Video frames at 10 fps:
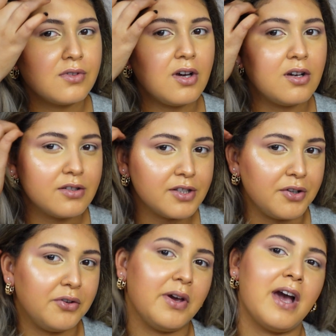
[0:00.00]
Also,
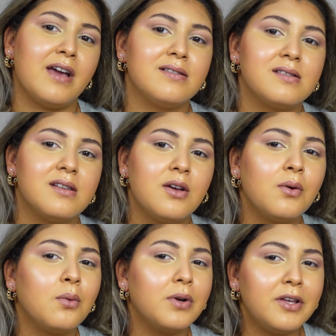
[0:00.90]
you guys,
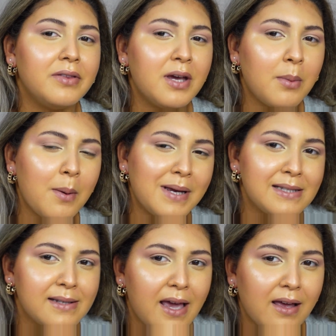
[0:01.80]
what do you think about my
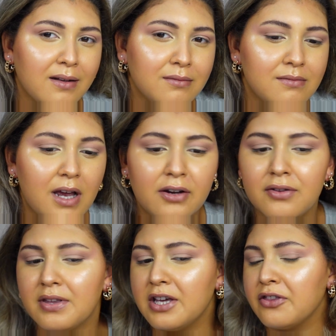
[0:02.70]
skin? How do
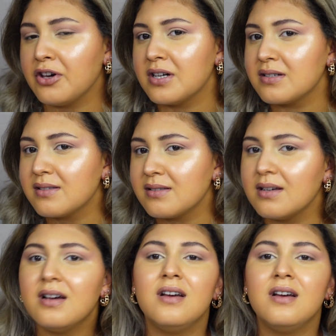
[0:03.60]
you think it looks?